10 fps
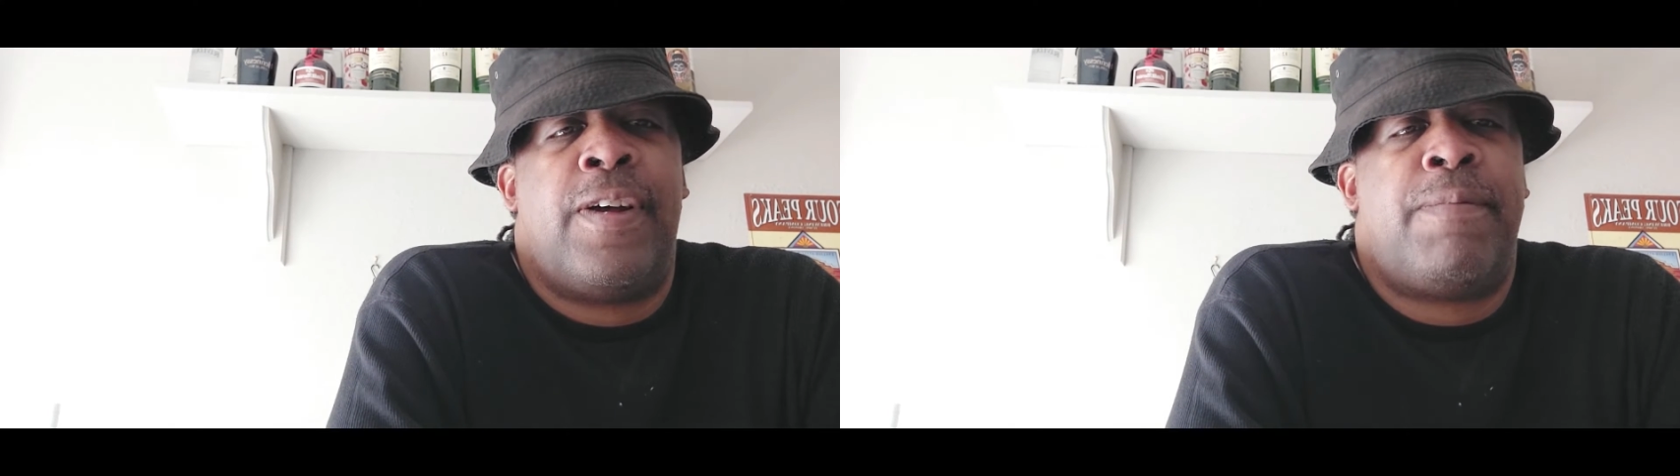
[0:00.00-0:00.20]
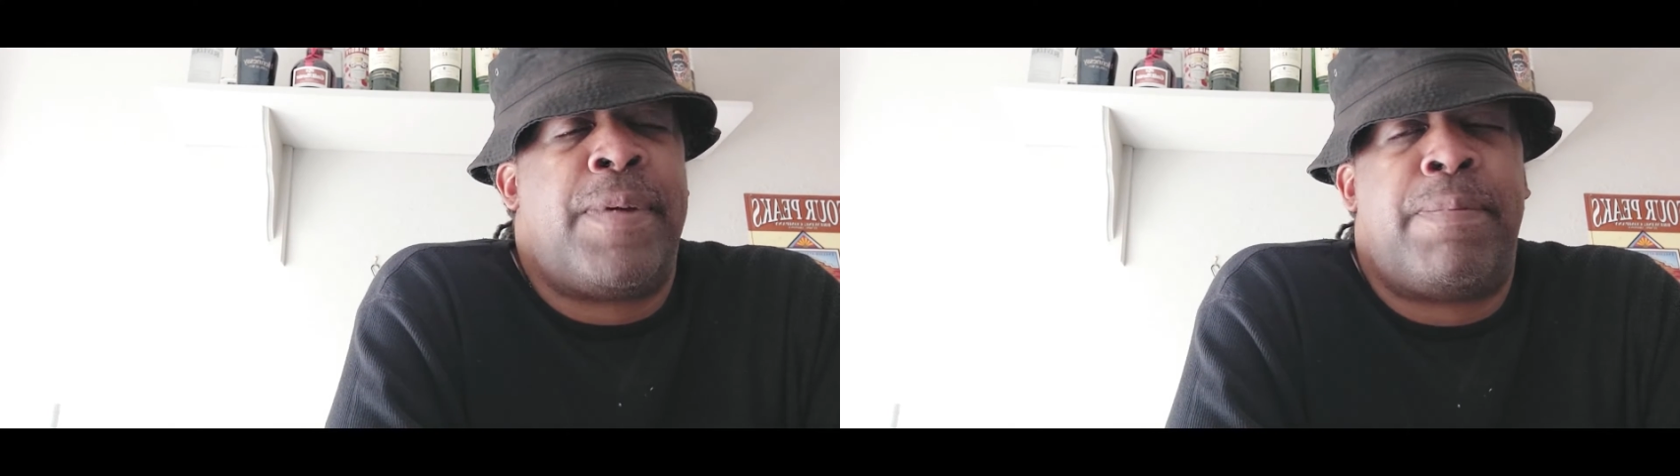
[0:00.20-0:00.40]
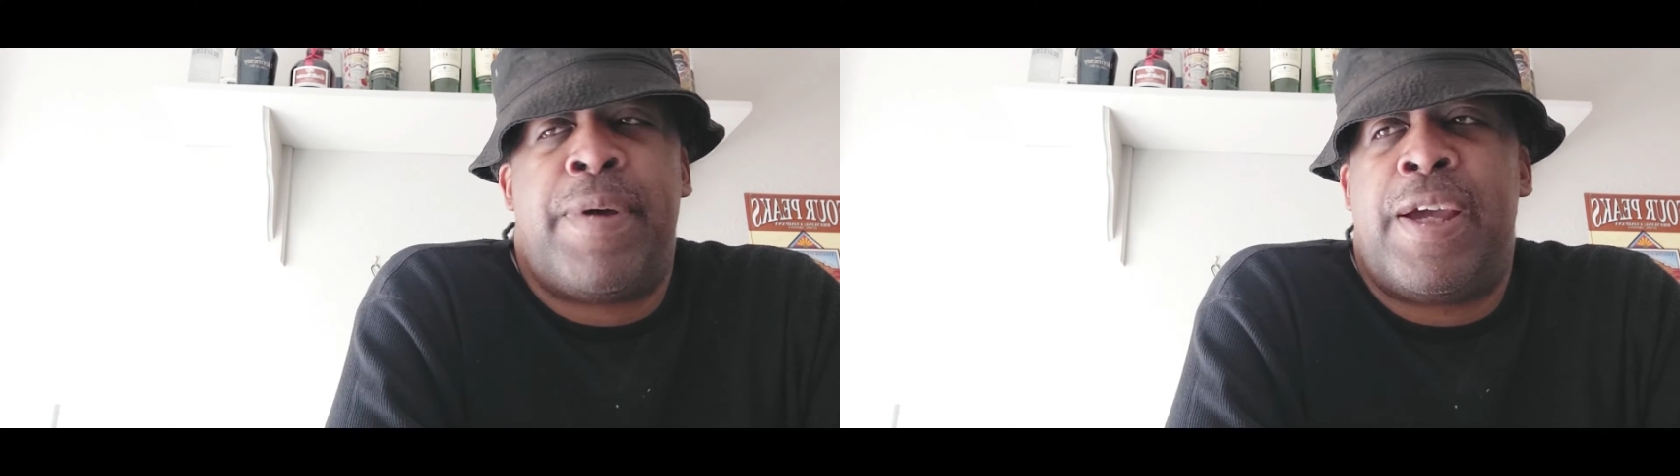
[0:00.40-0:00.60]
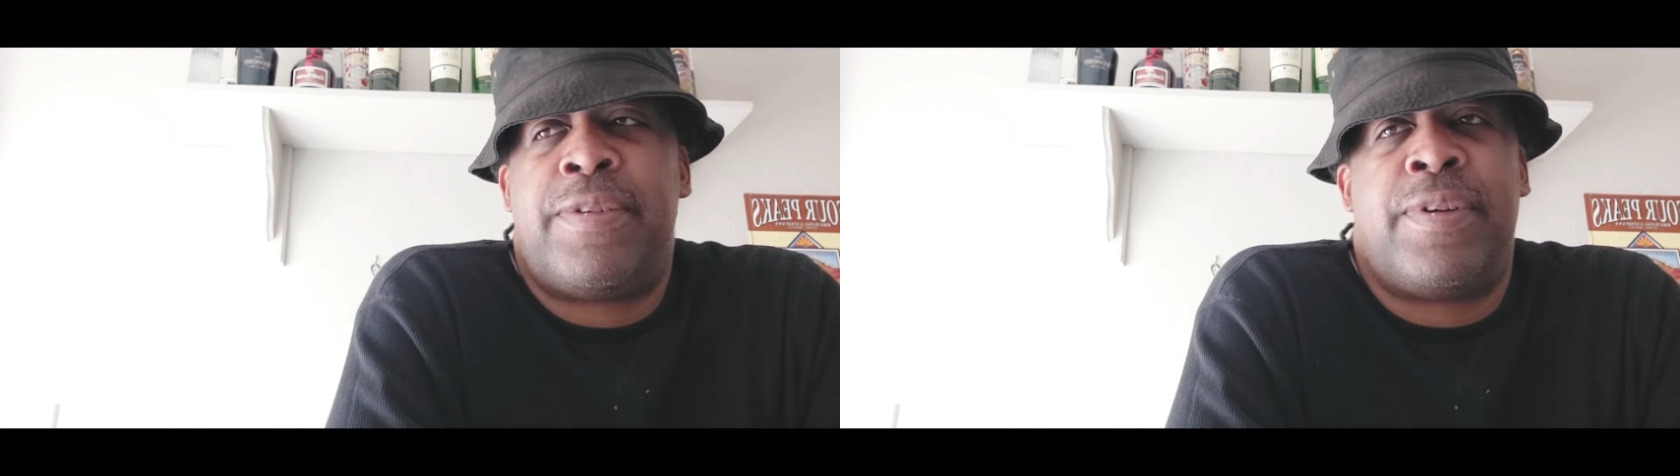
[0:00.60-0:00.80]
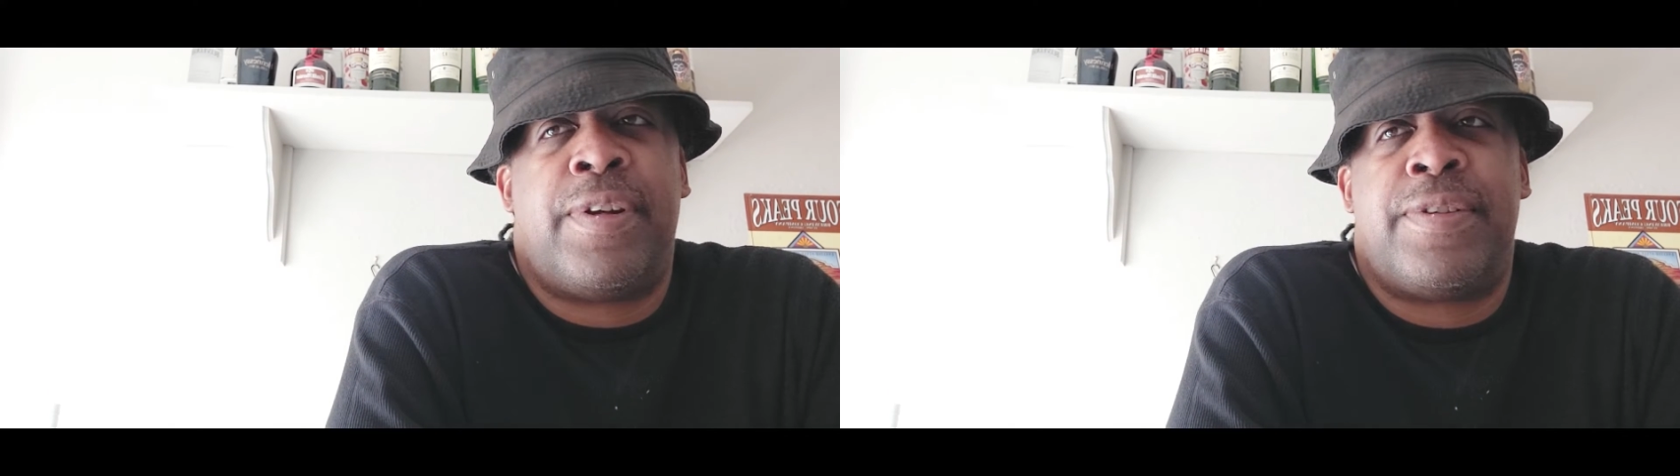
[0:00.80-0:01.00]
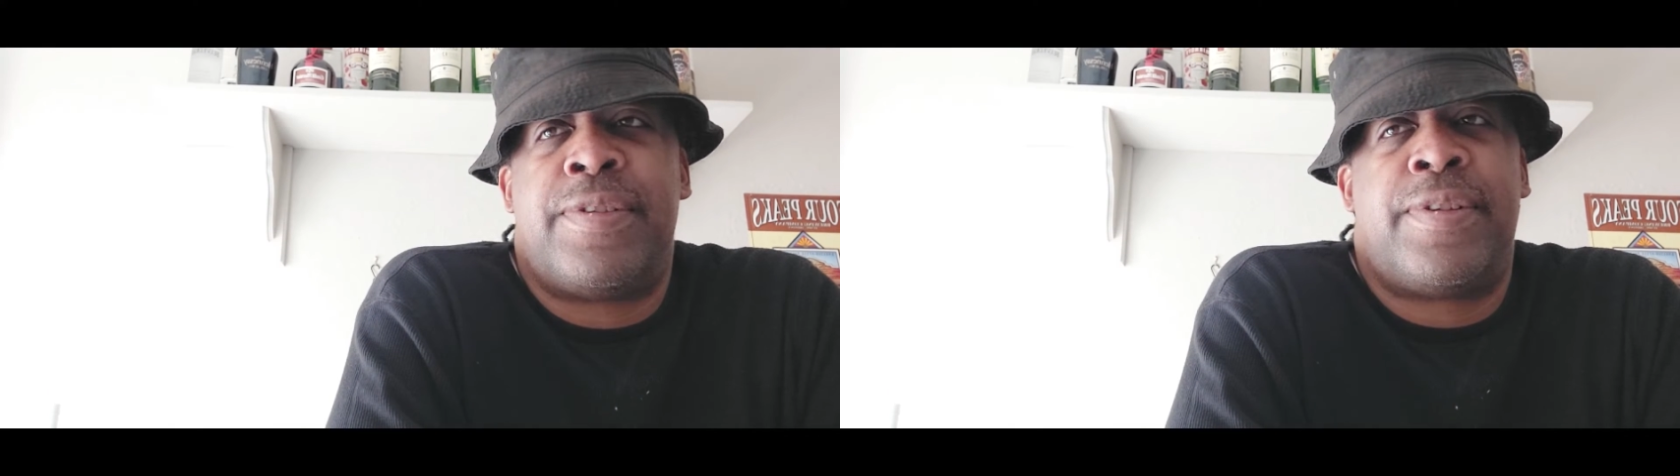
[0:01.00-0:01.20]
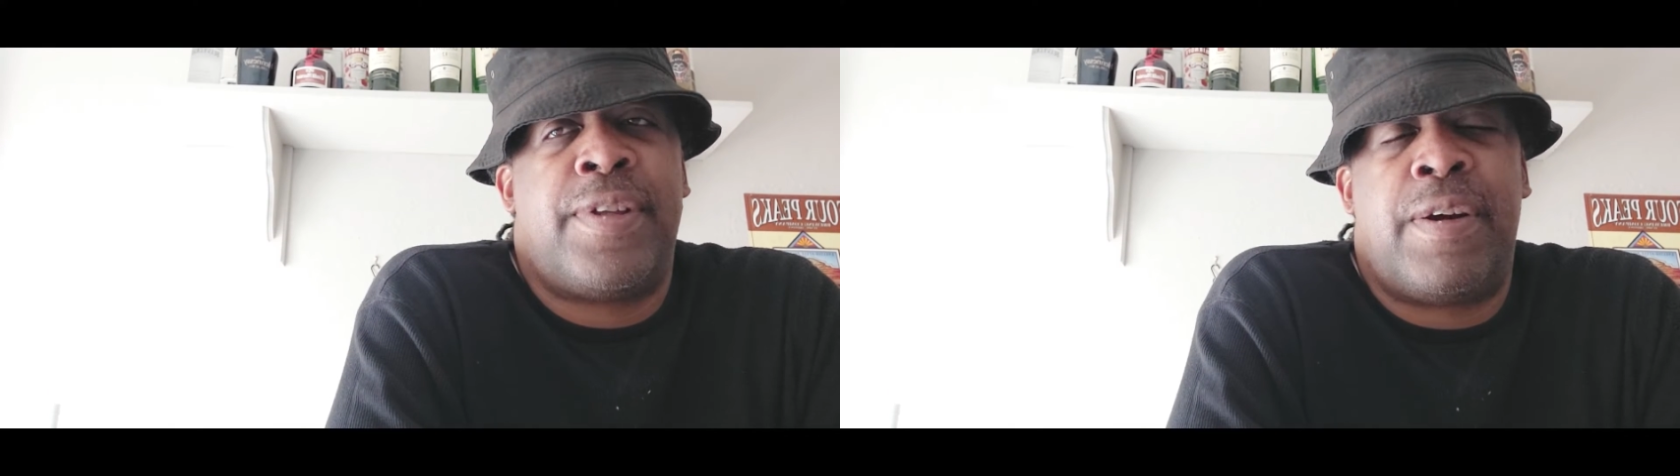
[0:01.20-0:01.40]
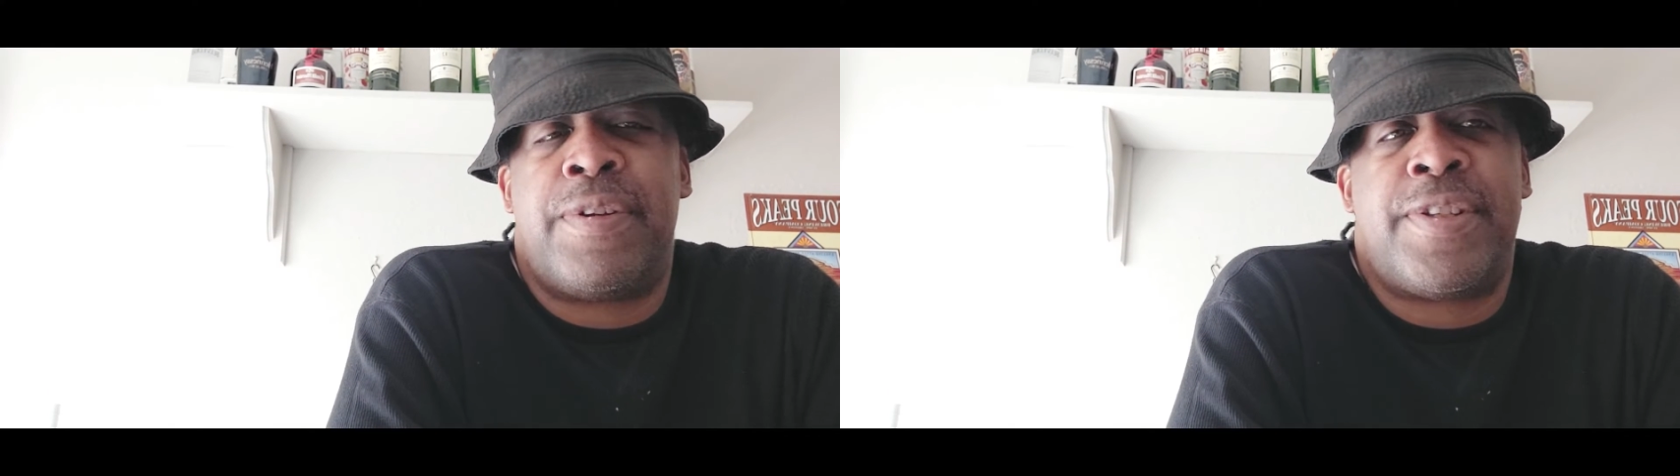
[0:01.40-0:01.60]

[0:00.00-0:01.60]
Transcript: I mean, Patriots, they're